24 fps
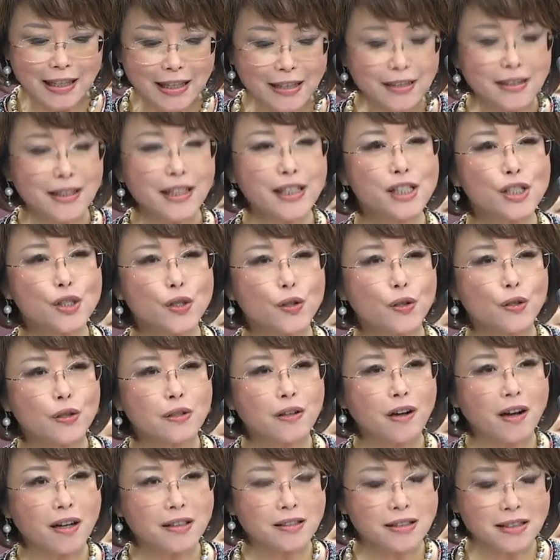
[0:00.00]
In this
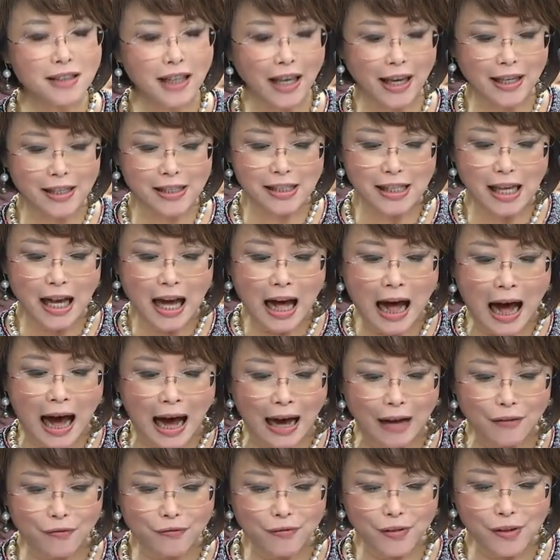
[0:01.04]
context,
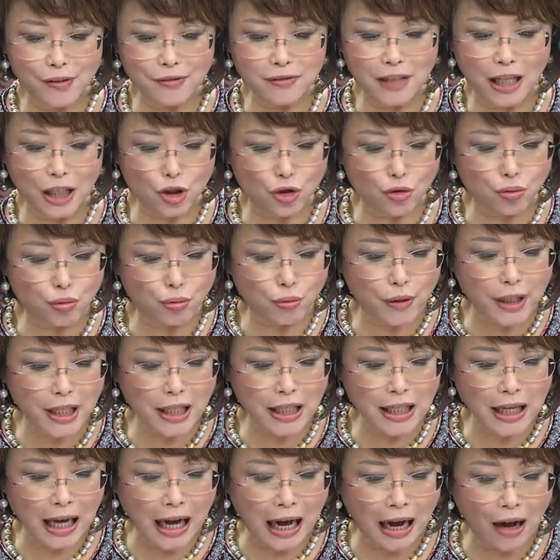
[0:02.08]
I feel that
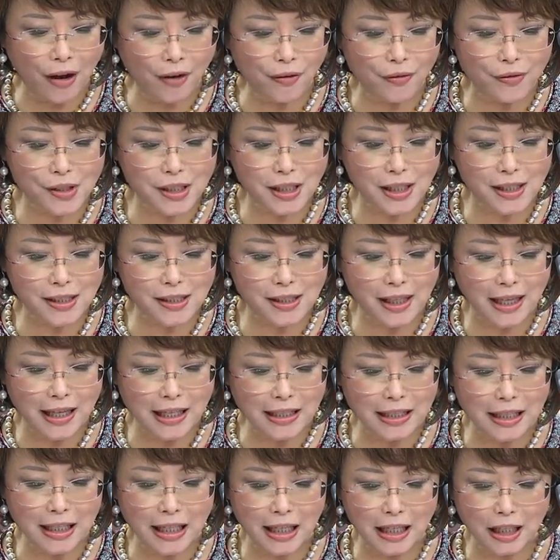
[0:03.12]
3 out of 6
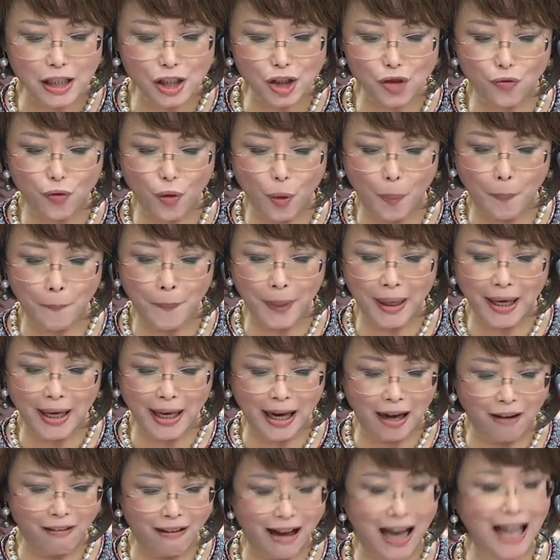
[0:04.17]
ADLs for
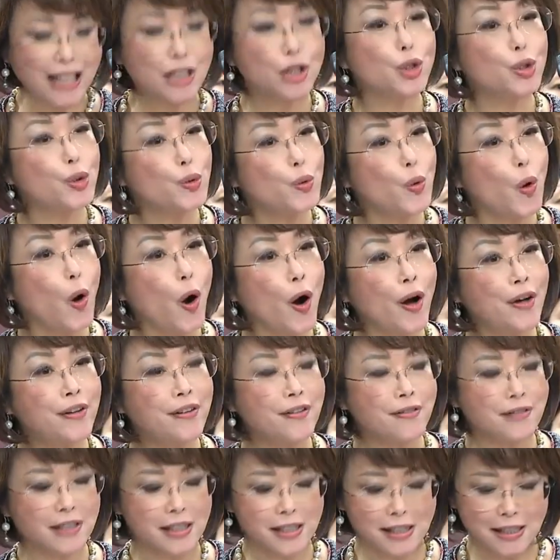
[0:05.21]
payout are too
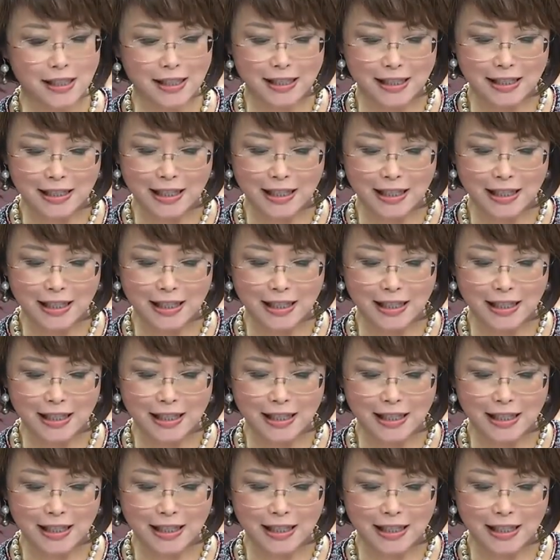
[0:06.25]
onerous.